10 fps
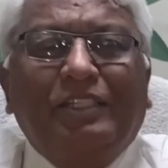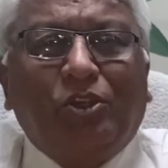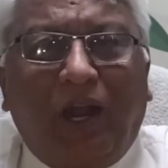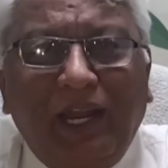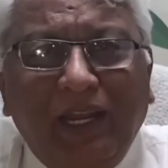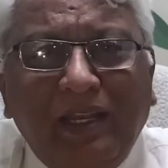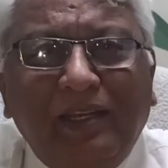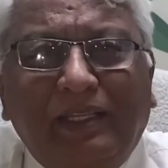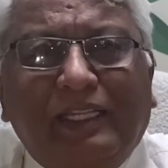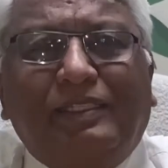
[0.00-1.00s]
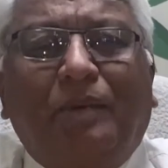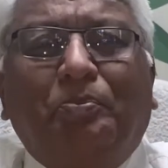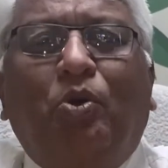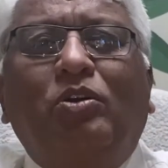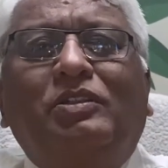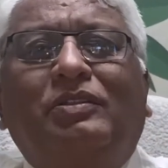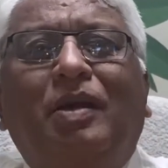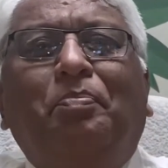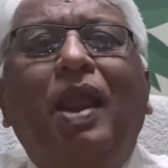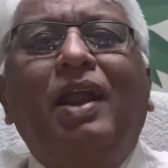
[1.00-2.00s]
A soil that
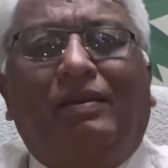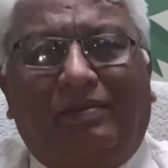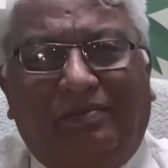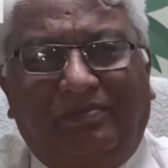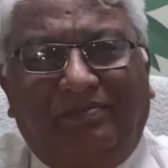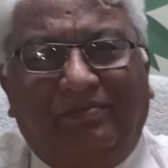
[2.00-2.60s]
supports a plant,